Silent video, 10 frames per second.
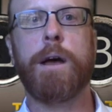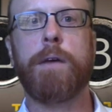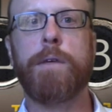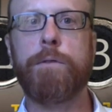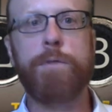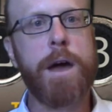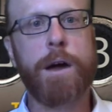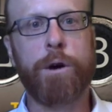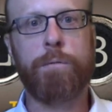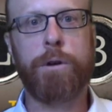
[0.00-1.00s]
then the VA
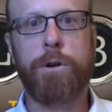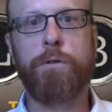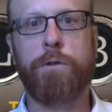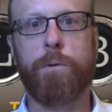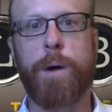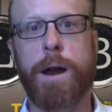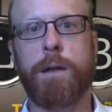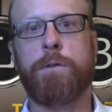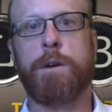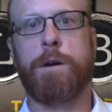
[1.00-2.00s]
could reduce your
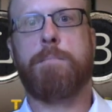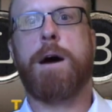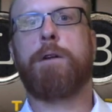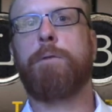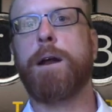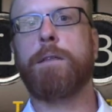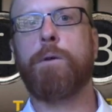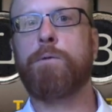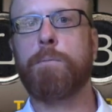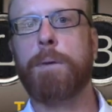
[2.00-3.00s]
rating to the combined rating
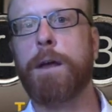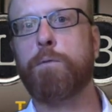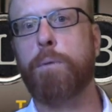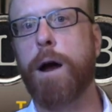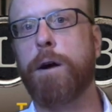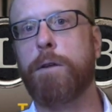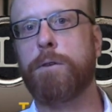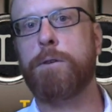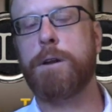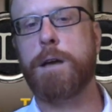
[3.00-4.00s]
that was in place prior to the
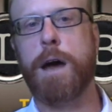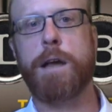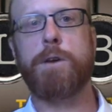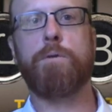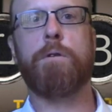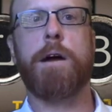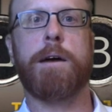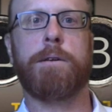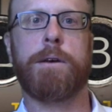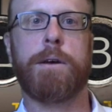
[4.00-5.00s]
TDIU
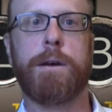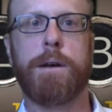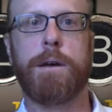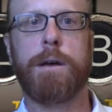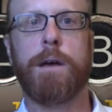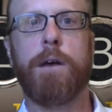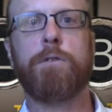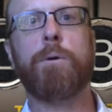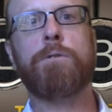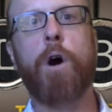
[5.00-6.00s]
grant.
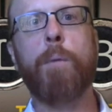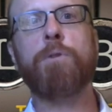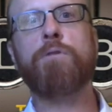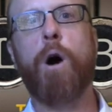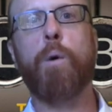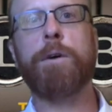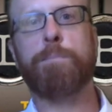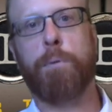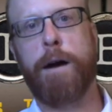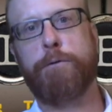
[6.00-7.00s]
So it's almost always
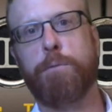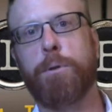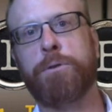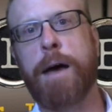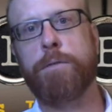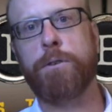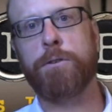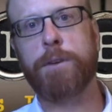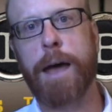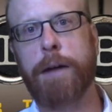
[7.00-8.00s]
preferable to have a
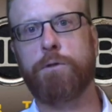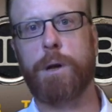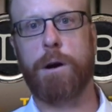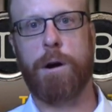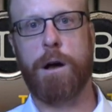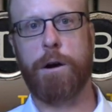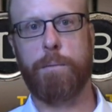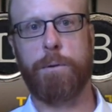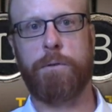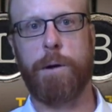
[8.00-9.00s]
scheduler
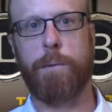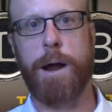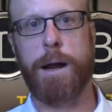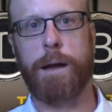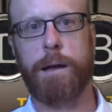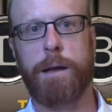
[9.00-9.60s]
100% rating,